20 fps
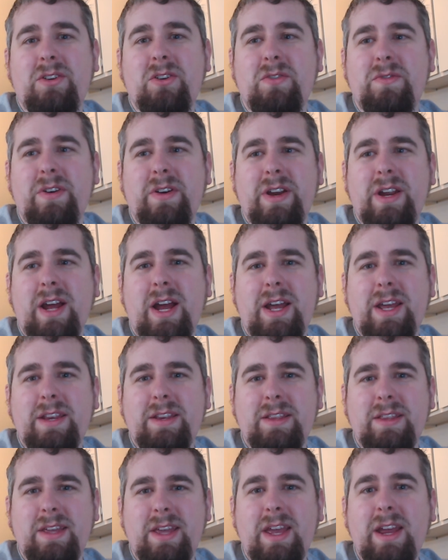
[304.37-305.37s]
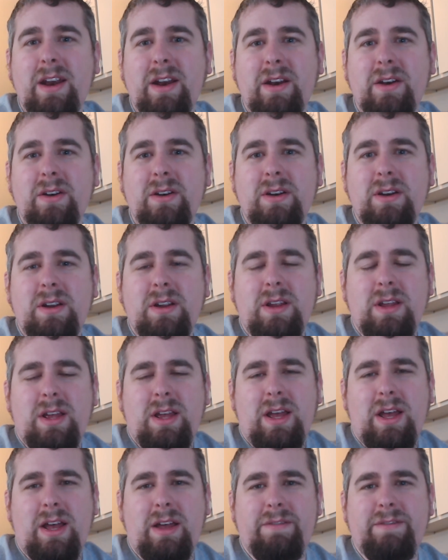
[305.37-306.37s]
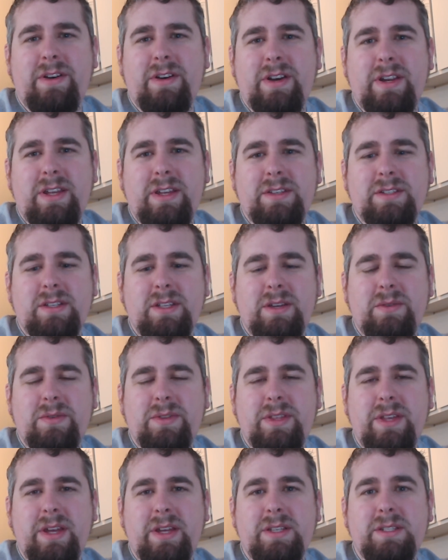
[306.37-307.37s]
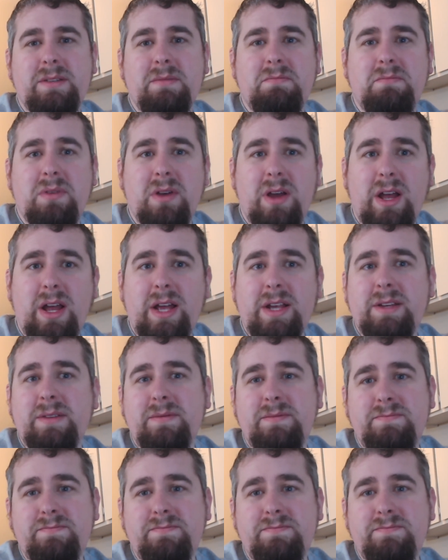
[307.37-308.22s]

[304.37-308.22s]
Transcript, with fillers: go very high in the air uh, very easily with this. But